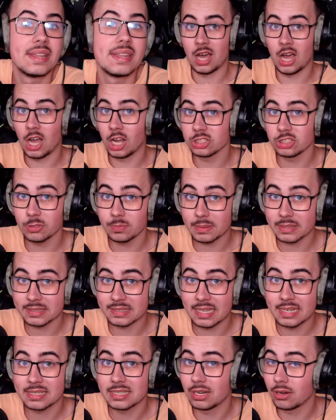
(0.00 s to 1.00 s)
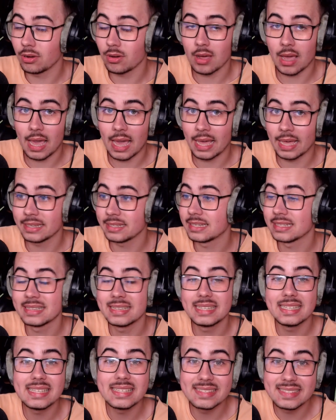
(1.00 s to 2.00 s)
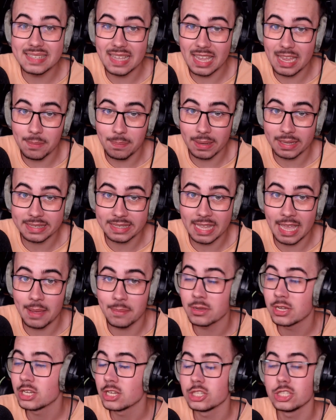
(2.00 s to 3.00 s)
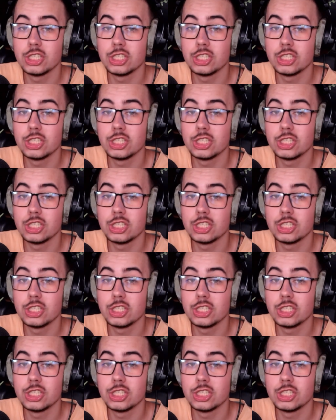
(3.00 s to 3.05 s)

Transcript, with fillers: 100% go ahead, disable them.